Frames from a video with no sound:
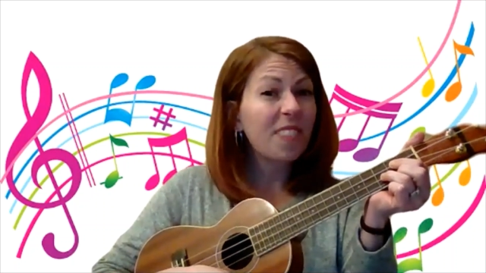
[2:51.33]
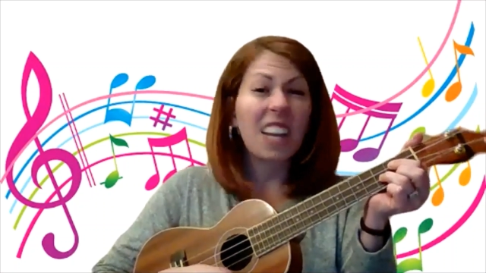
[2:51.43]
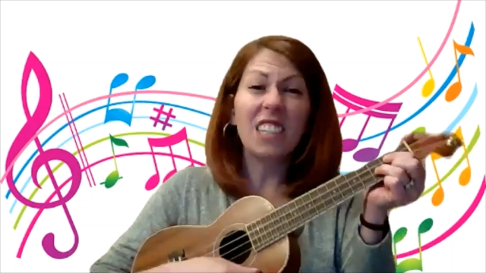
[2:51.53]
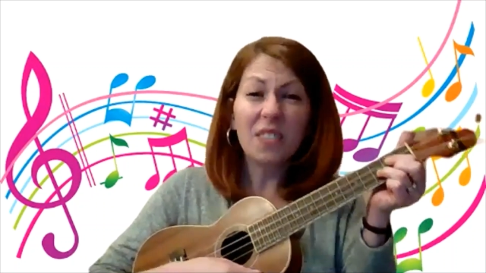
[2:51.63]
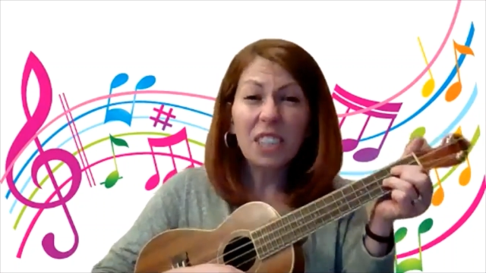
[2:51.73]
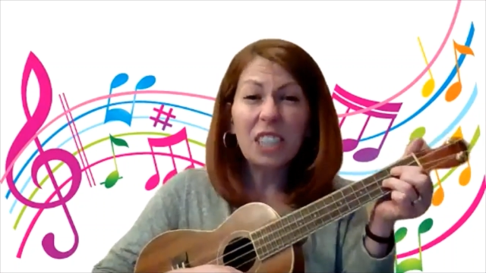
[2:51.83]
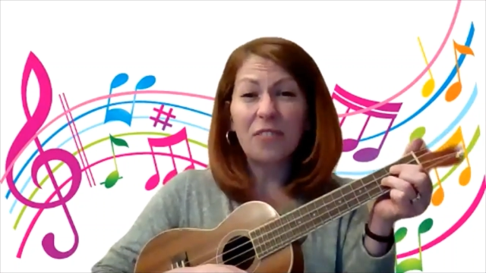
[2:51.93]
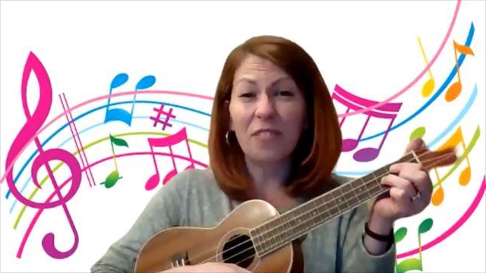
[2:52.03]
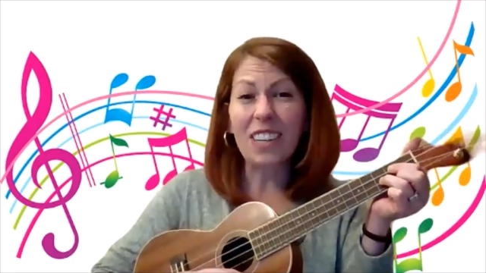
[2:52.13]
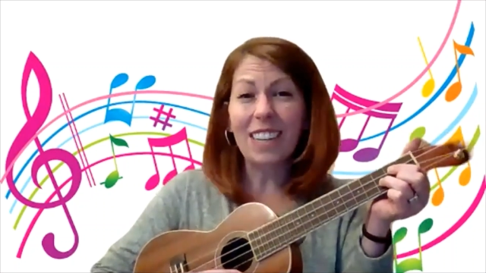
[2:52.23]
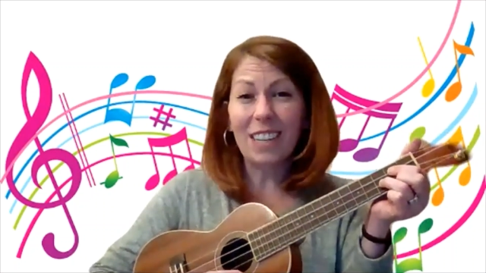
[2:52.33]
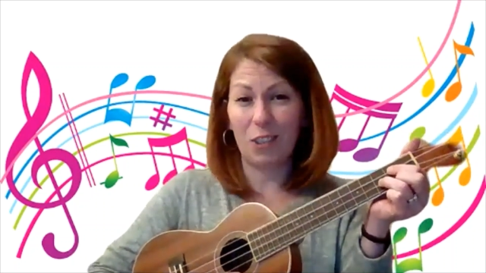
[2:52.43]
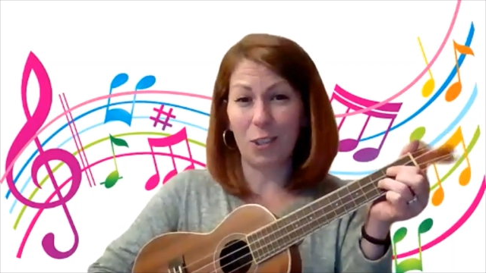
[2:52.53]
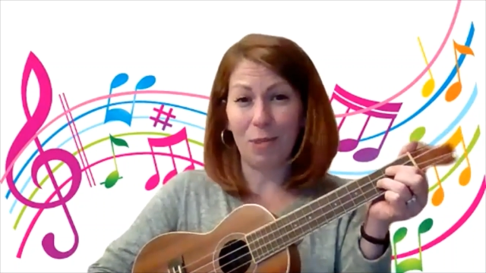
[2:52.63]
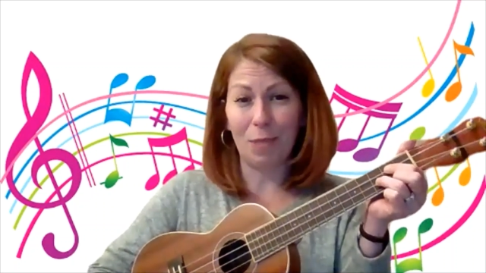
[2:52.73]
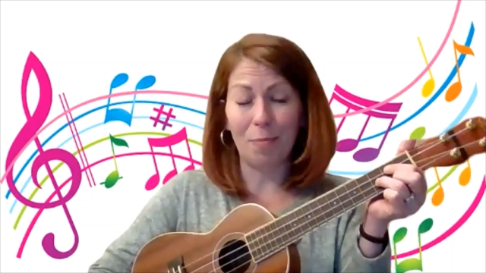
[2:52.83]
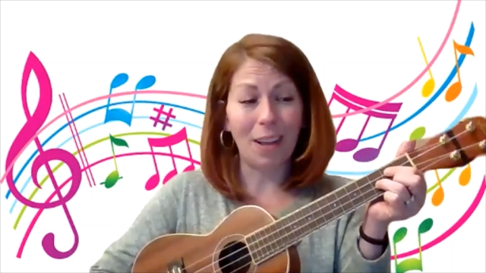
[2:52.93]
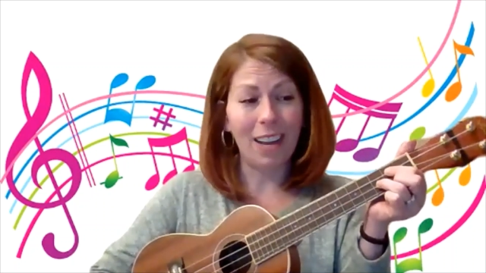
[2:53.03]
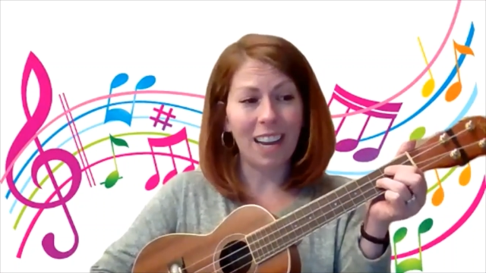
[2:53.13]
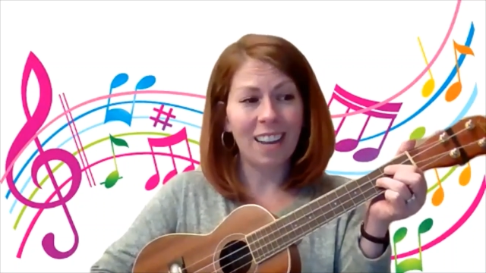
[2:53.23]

And it's a very fun instrument to play.